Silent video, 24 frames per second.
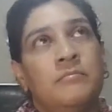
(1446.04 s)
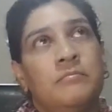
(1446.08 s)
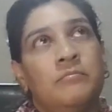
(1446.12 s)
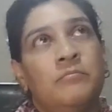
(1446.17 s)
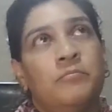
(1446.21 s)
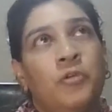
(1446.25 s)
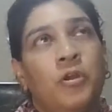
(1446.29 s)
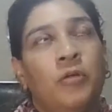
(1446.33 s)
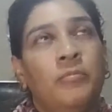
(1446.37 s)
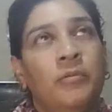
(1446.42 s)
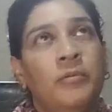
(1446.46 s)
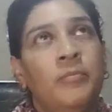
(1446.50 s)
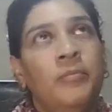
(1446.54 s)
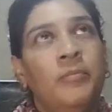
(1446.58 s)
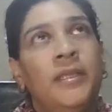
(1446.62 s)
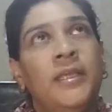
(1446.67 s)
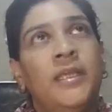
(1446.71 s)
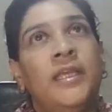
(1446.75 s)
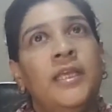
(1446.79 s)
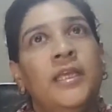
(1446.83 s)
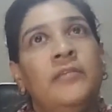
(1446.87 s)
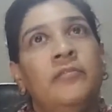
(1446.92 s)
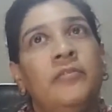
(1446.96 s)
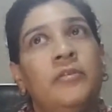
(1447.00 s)
probably
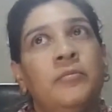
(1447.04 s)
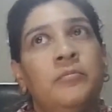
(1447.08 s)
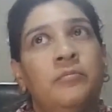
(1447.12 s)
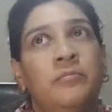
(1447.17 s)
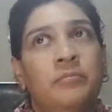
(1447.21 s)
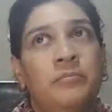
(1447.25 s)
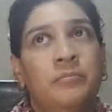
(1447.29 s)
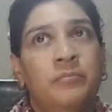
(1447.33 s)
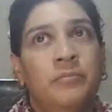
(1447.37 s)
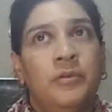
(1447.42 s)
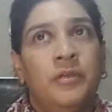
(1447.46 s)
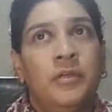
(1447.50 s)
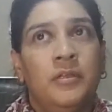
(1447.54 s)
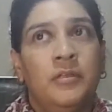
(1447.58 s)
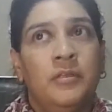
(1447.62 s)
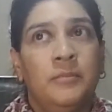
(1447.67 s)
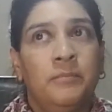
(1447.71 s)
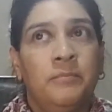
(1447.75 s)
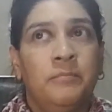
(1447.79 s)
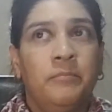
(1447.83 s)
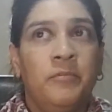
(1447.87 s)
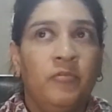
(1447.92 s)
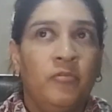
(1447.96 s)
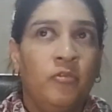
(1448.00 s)
even
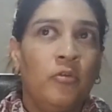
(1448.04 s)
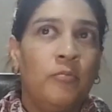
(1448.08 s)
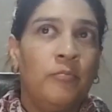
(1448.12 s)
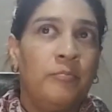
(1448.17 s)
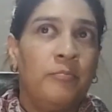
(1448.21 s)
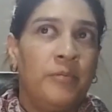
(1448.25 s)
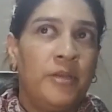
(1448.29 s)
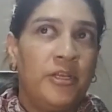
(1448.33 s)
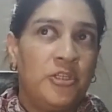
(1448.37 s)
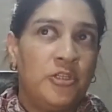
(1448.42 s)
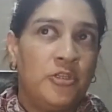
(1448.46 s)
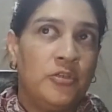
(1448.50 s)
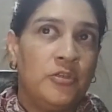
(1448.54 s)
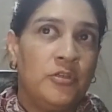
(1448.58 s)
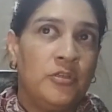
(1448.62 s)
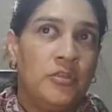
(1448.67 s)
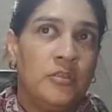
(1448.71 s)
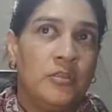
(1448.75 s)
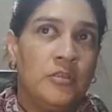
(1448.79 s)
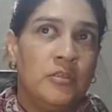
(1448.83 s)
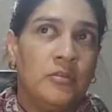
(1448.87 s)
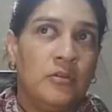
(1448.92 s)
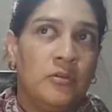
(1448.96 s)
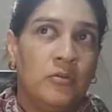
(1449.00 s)
before patient
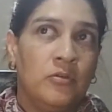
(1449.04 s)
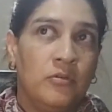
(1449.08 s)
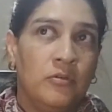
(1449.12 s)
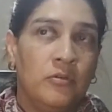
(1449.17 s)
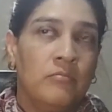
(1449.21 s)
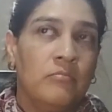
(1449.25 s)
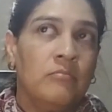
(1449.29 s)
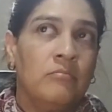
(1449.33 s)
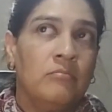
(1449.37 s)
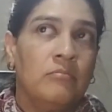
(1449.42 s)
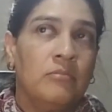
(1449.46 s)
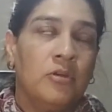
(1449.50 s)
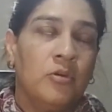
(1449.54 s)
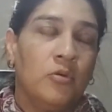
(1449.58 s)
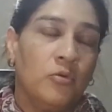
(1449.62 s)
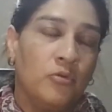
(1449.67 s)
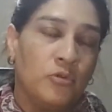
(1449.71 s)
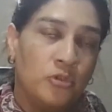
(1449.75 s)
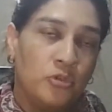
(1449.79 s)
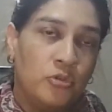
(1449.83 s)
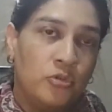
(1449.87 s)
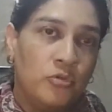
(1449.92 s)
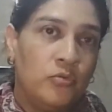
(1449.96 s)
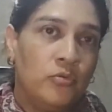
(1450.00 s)

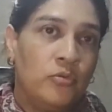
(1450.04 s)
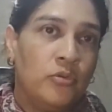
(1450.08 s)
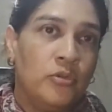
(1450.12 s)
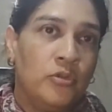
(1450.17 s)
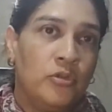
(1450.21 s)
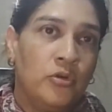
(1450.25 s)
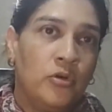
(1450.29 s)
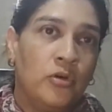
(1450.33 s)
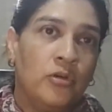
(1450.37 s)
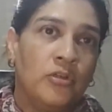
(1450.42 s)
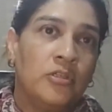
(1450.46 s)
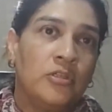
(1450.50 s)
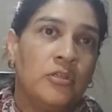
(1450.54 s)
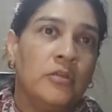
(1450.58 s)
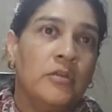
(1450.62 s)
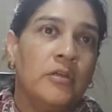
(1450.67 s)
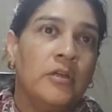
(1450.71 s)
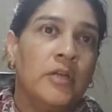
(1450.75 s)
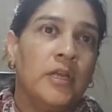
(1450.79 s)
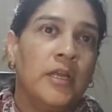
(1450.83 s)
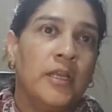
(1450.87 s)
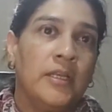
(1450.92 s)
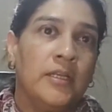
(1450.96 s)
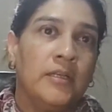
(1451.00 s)
goes to doctor
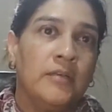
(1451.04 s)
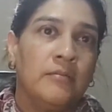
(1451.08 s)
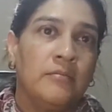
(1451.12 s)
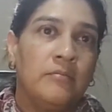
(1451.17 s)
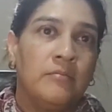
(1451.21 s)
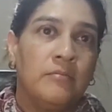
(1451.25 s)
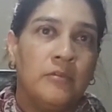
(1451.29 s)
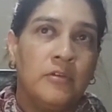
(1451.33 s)
and